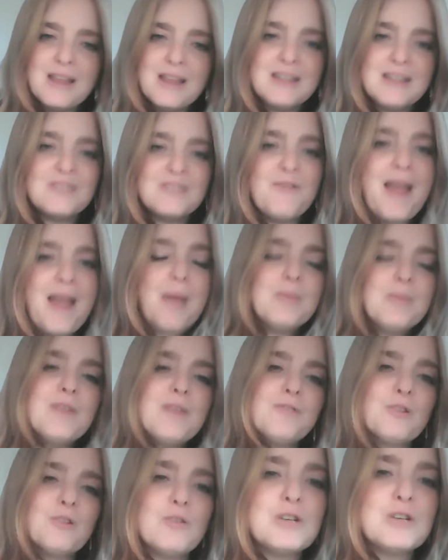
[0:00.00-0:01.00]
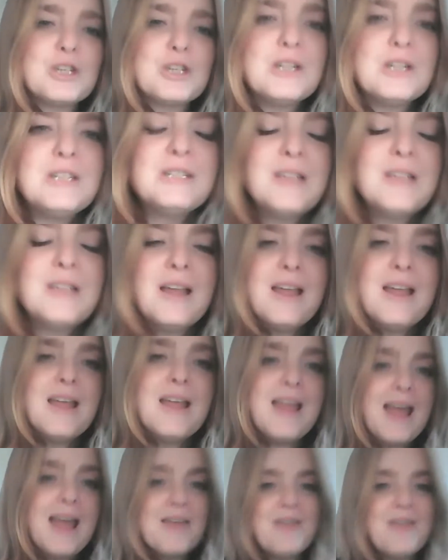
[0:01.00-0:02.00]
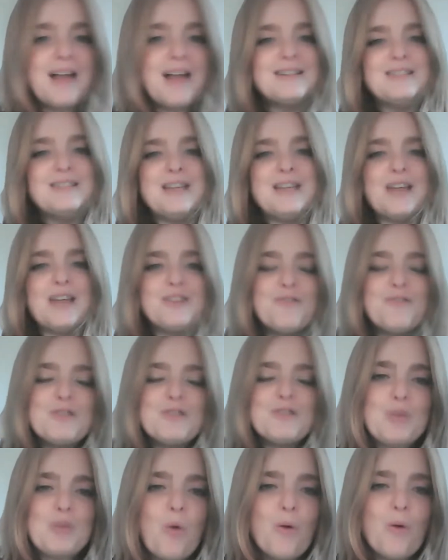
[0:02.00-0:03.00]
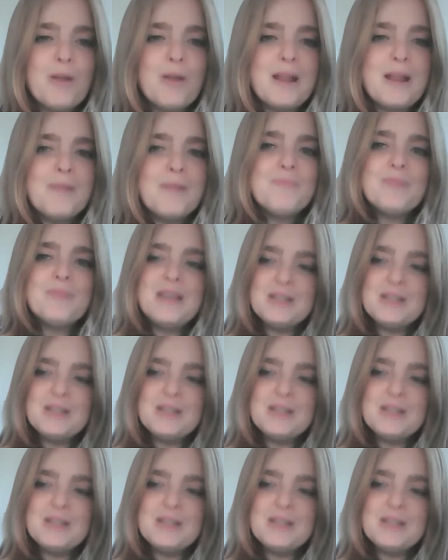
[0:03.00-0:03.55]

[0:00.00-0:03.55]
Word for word: His family flourishes. And that's the end of the story.